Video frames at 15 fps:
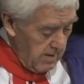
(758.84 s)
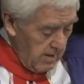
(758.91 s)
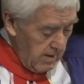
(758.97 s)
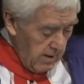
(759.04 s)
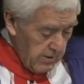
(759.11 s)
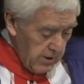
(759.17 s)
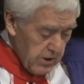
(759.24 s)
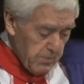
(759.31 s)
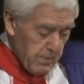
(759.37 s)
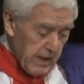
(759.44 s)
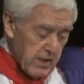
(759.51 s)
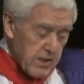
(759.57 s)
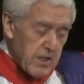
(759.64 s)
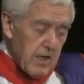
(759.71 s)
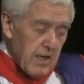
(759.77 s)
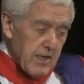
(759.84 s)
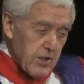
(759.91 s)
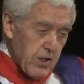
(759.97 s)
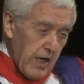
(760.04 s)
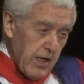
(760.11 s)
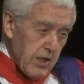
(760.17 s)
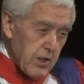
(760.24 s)
This means
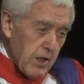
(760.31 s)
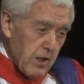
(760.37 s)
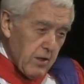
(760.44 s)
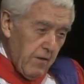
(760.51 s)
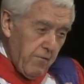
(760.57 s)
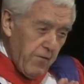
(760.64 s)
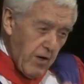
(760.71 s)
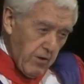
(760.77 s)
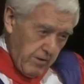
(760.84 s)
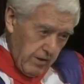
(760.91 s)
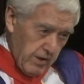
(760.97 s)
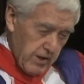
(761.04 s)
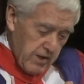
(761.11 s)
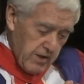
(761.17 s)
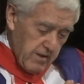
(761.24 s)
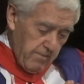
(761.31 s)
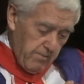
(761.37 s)
changing the focus